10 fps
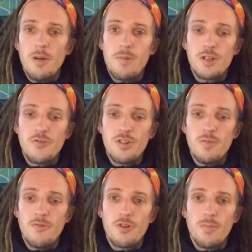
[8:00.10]
I pledged for the
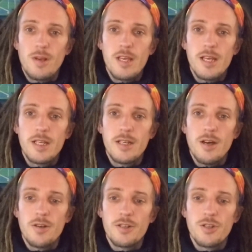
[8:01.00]
month
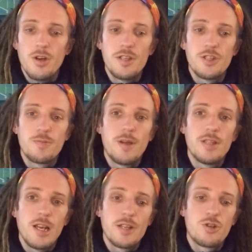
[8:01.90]
completed, I decided to
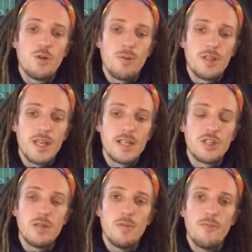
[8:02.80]
spend the last couple of
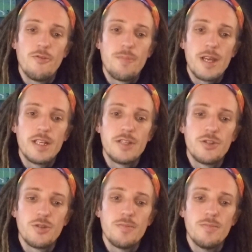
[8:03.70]
days in the month painting
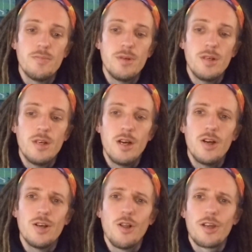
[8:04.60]
some
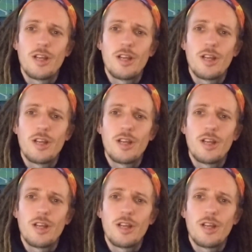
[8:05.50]
like